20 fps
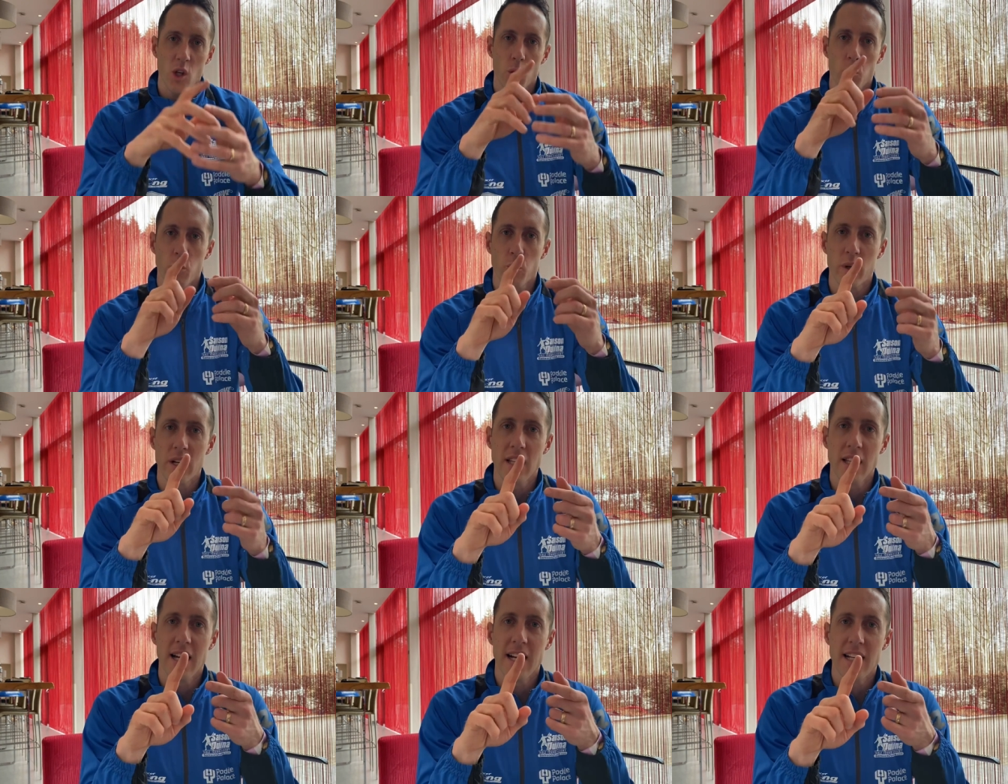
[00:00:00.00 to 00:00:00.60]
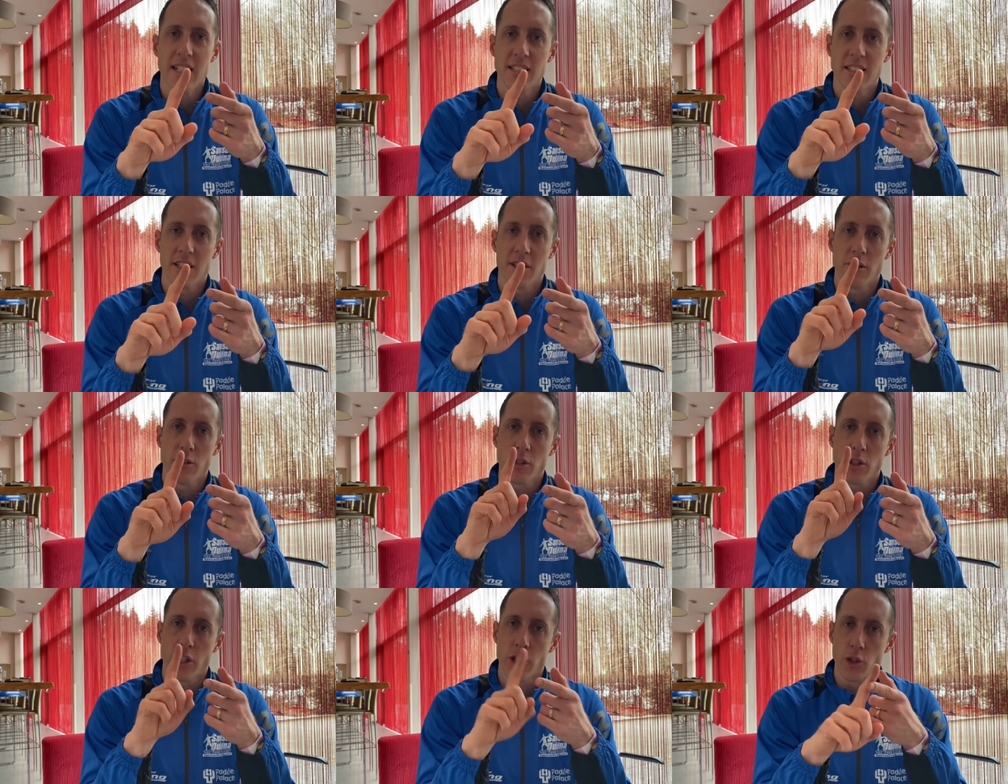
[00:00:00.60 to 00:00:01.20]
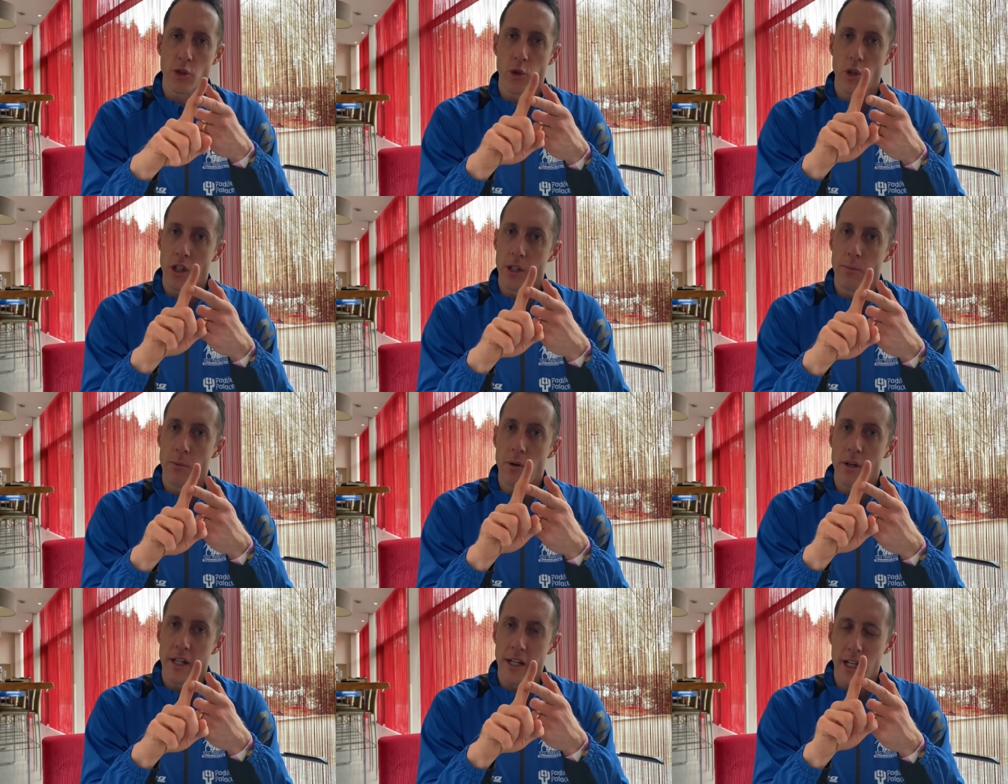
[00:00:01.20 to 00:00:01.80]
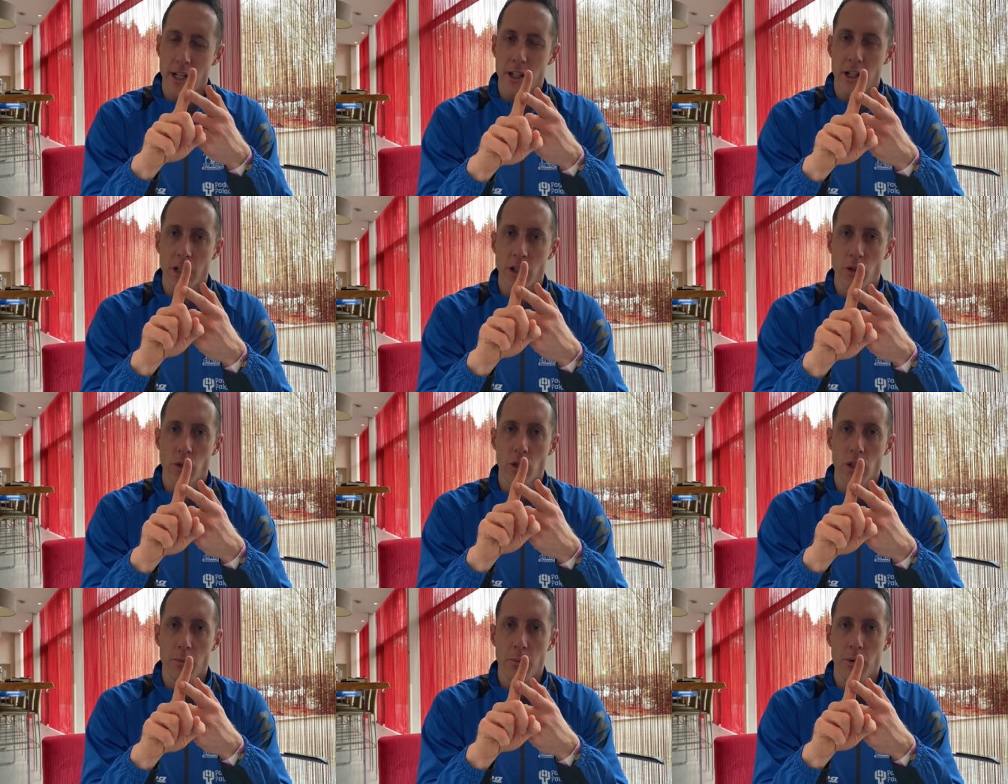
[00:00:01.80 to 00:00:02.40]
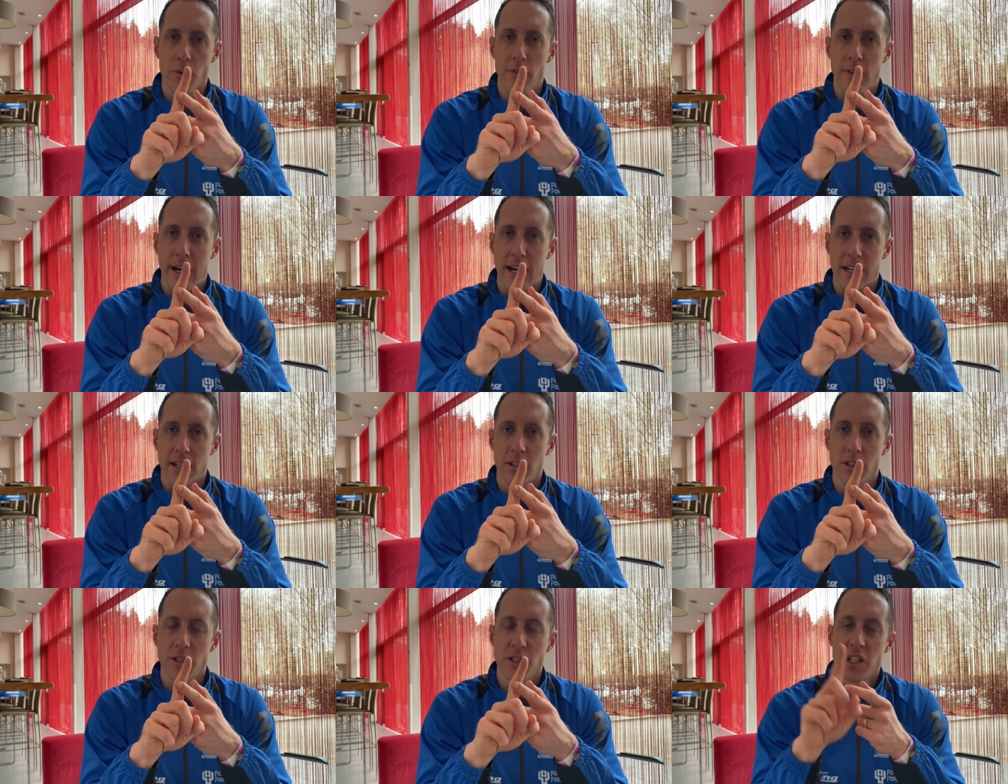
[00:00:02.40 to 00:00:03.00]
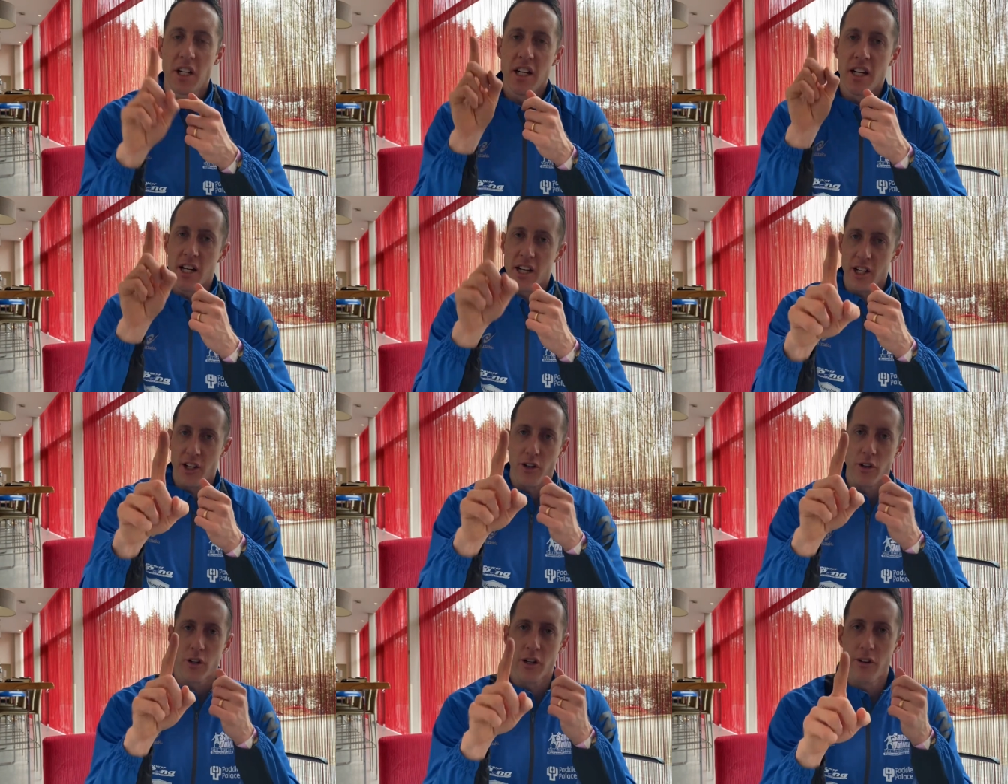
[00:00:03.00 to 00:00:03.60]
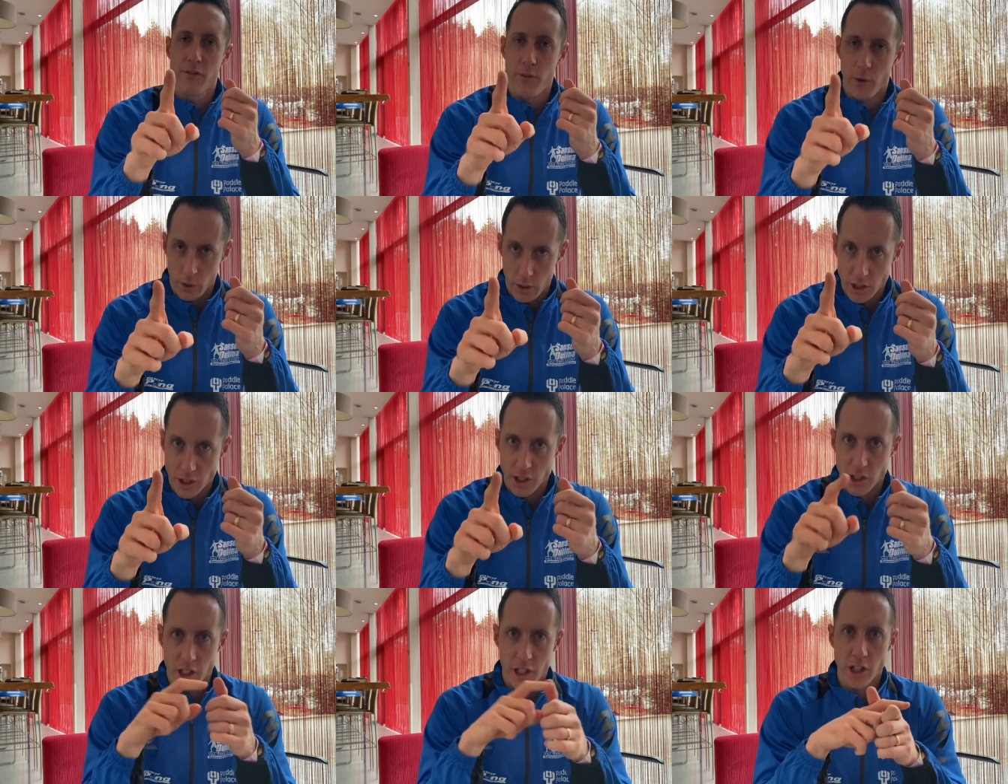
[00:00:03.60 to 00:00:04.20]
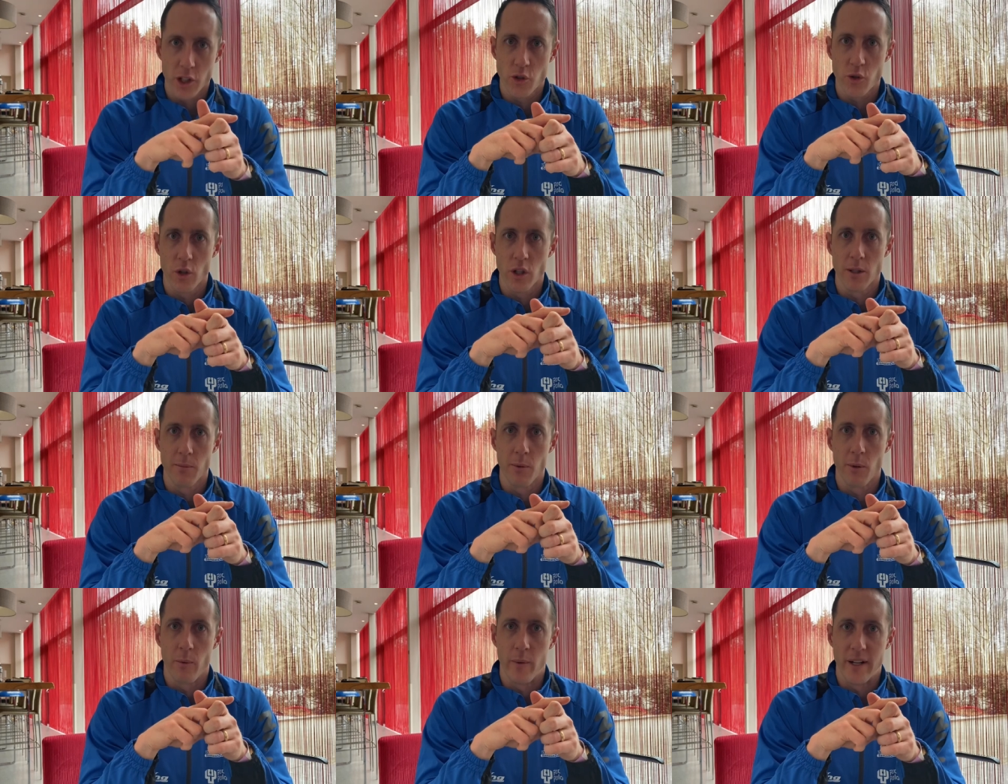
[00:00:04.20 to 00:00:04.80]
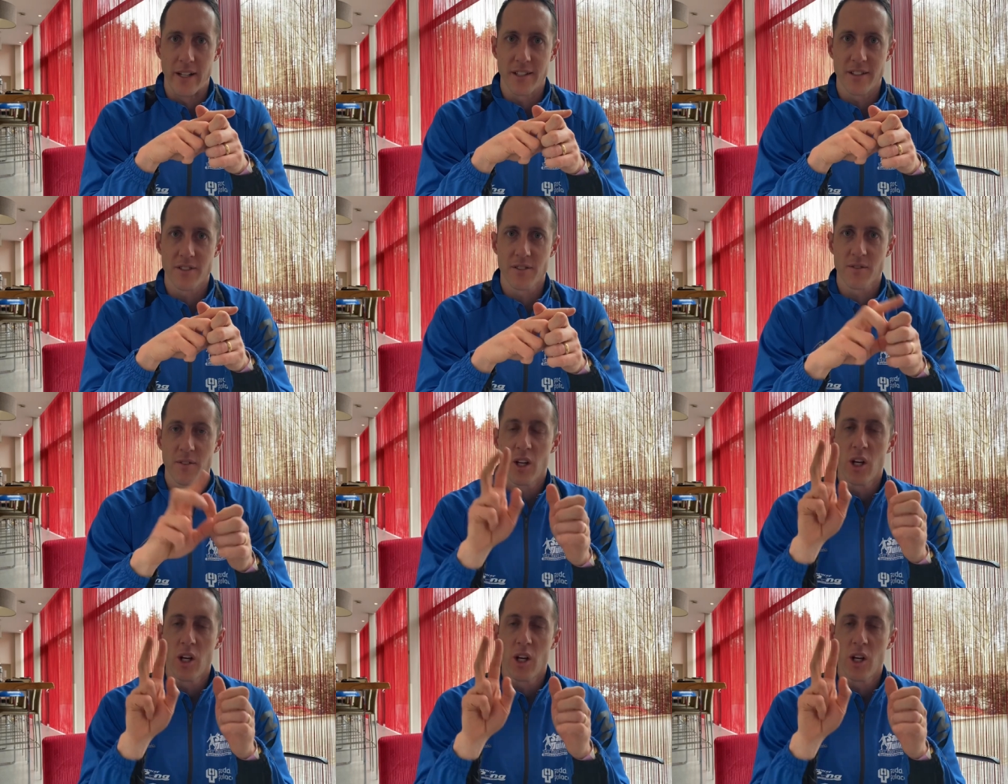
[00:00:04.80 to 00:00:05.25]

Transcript: Realize that there's controllable and uncontrollable factors, and you're gonna focus on the controllable ones.